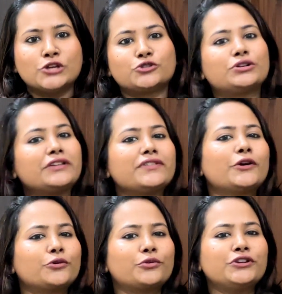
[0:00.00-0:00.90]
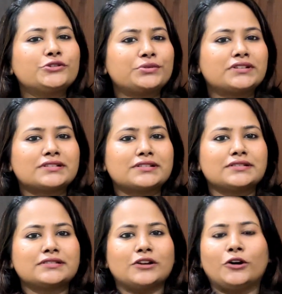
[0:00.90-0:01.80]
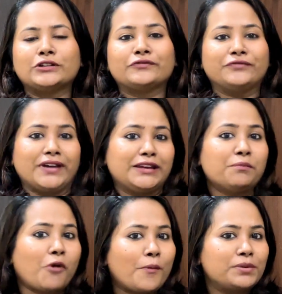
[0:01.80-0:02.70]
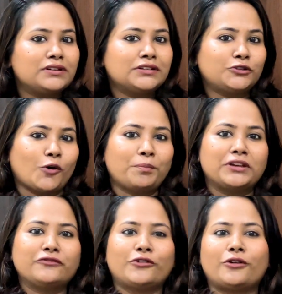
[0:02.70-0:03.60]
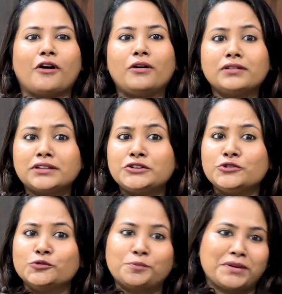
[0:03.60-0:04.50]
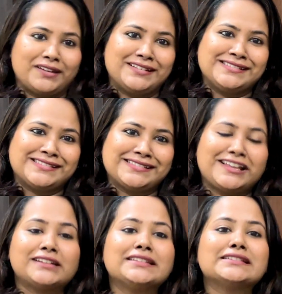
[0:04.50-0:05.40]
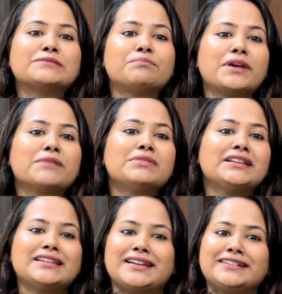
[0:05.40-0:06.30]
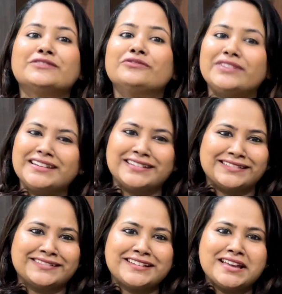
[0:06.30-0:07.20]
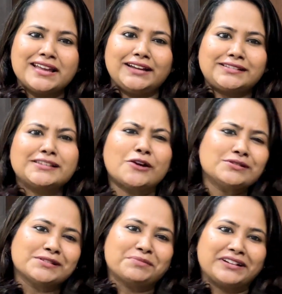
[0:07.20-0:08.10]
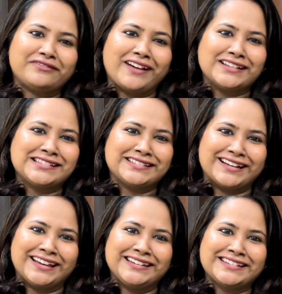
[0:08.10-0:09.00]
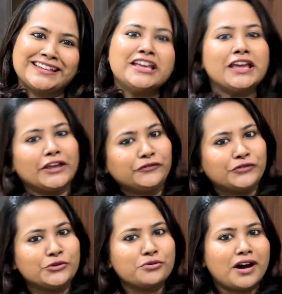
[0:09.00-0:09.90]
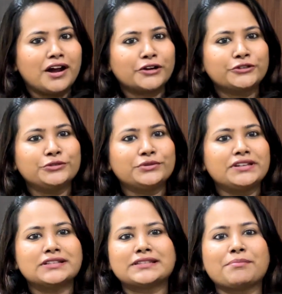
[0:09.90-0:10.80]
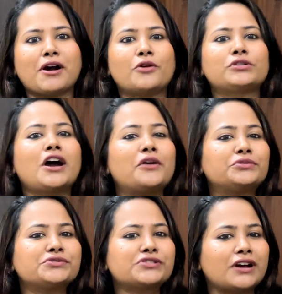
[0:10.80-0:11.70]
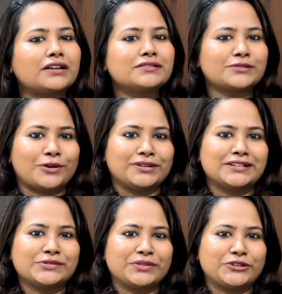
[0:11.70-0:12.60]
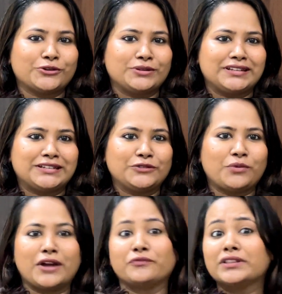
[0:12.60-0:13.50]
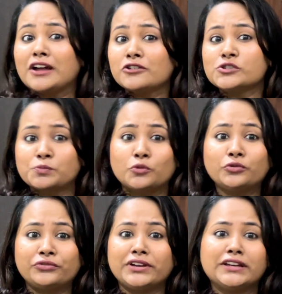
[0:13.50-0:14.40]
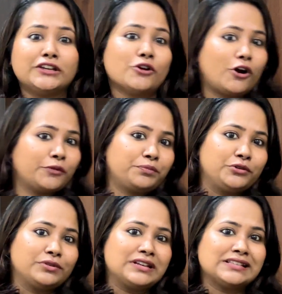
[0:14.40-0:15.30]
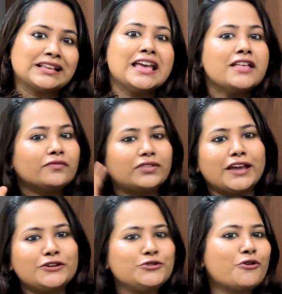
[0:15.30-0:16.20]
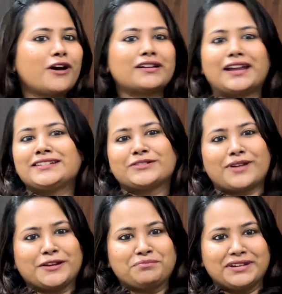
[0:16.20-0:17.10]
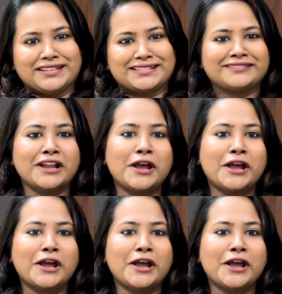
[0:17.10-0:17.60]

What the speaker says: Today, we are going to discuss on a very popular topic for all the new parents, that is baby-led weaning. It sounds a bit fancy, right? If you are curious about how to start solids with your little one without spoon feeding or purees, then you are at a right place.